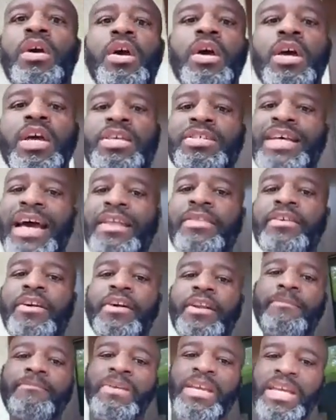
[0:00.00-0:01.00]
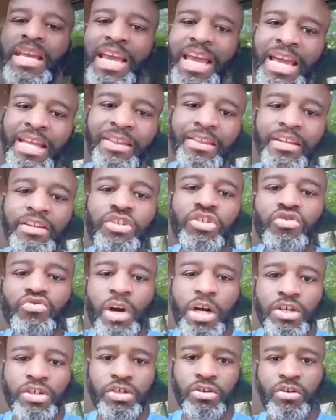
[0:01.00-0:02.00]
It's either going to be in the
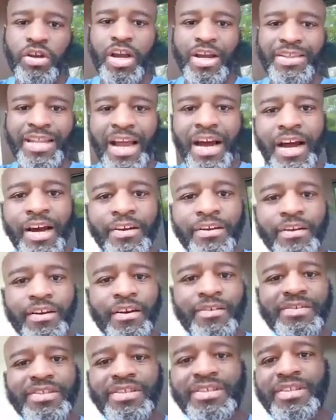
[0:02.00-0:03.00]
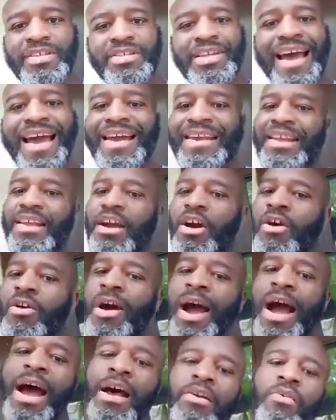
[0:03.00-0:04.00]
structure that undergirds the society, or
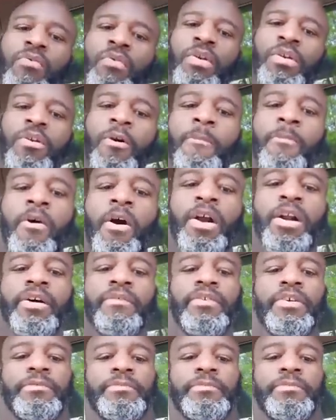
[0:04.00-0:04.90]
I don't want no part of it.